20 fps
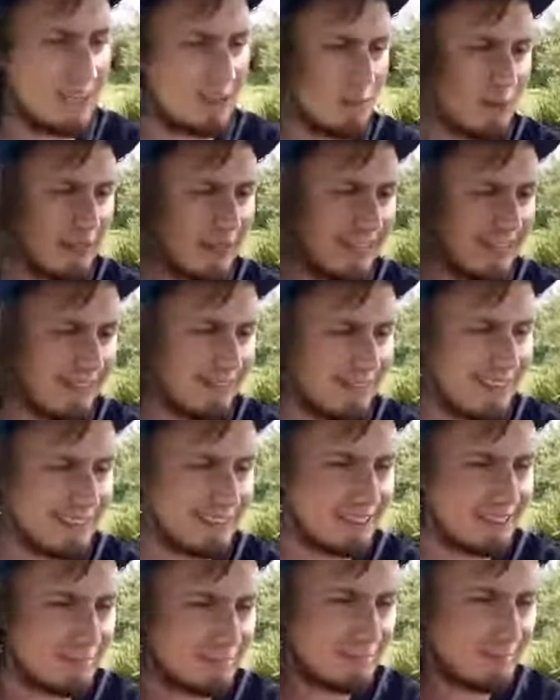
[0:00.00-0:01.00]

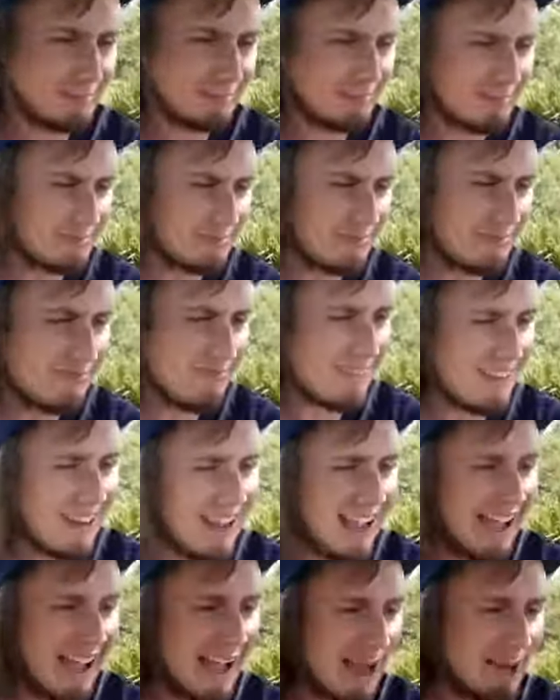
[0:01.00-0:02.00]

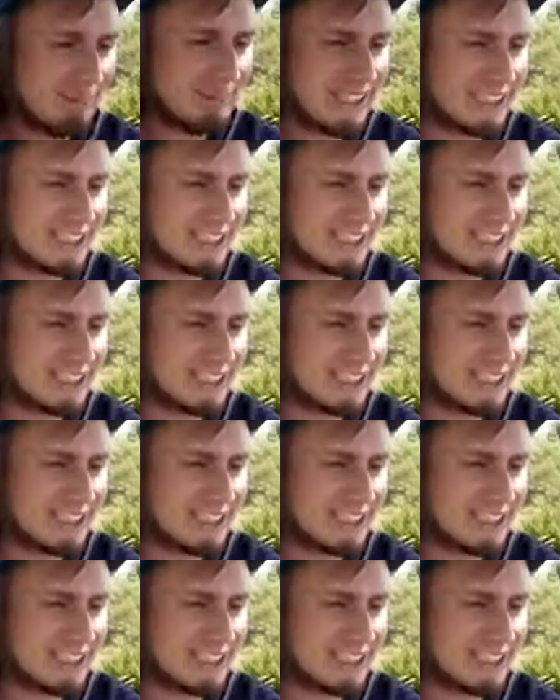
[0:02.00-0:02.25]
networking event.